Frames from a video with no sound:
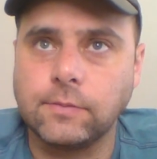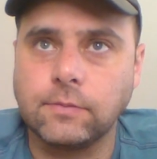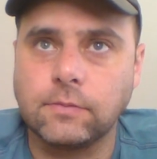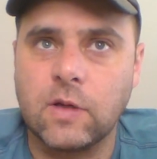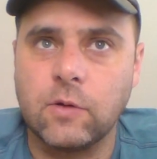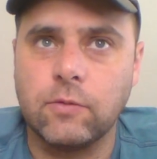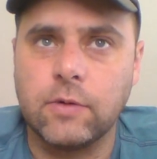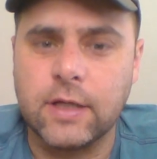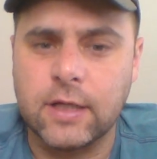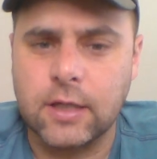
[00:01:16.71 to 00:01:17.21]

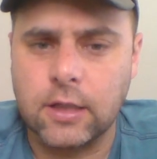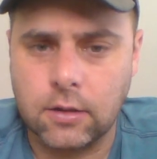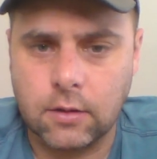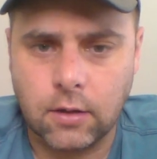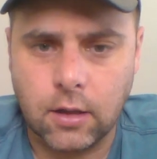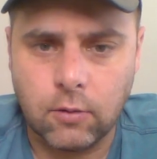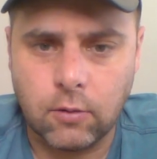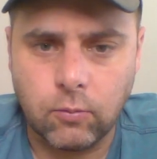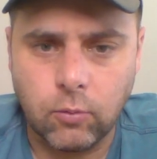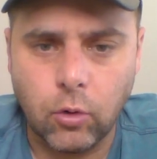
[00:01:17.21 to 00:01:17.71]
unique
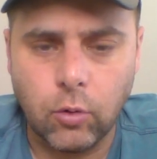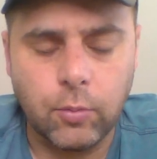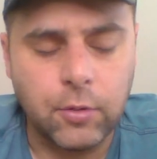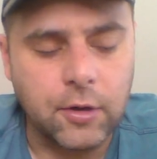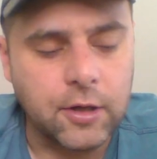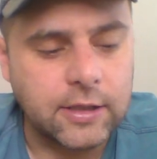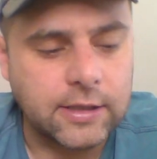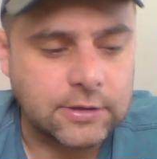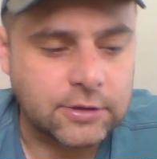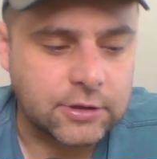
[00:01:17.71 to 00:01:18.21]
uh, role
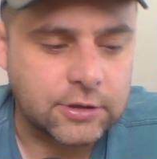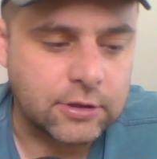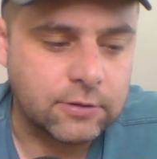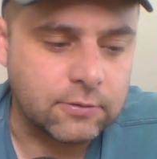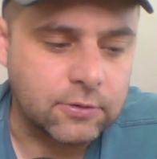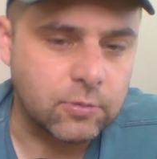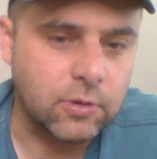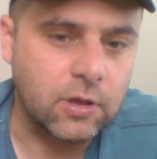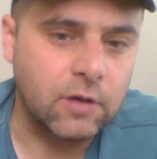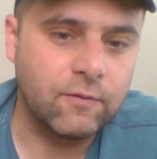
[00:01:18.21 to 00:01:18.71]
plays too
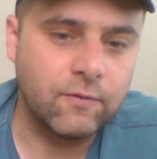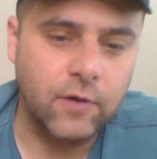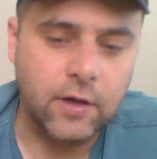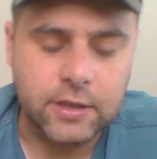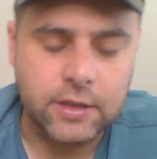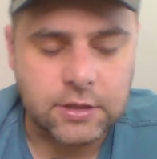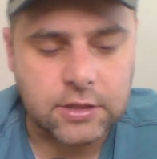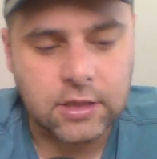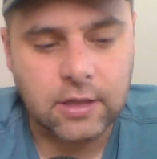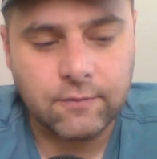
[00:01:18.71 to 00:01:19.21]
as well. Funny
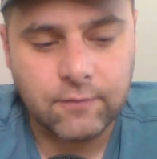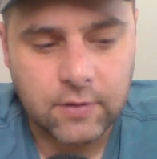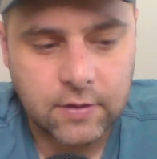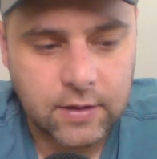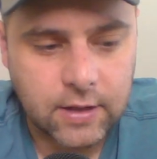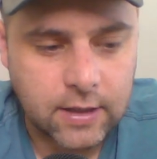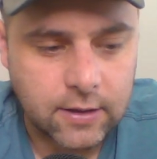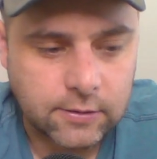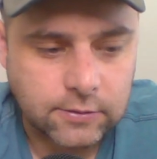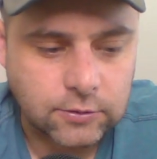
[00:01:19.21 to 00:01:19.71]
stuff in
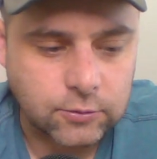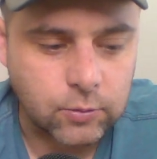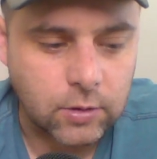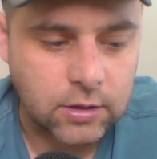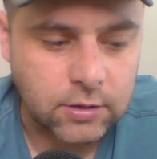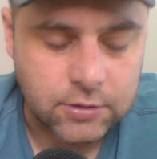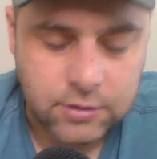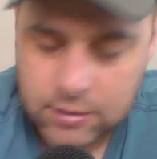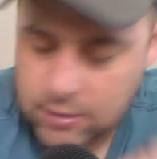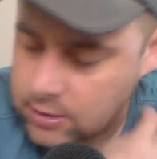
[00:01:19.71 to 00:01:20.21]
there as
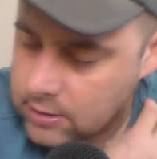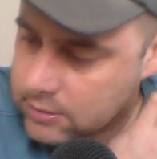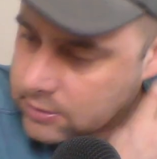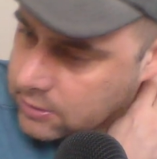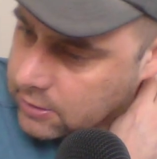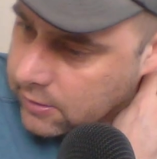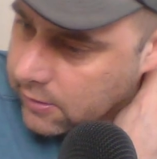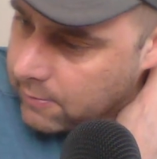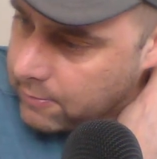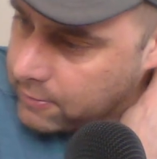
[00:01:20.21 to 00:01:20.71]
well. She does,
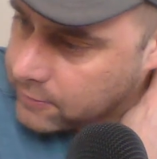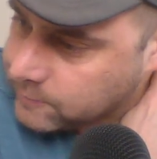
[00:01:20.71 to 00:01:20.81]
you know.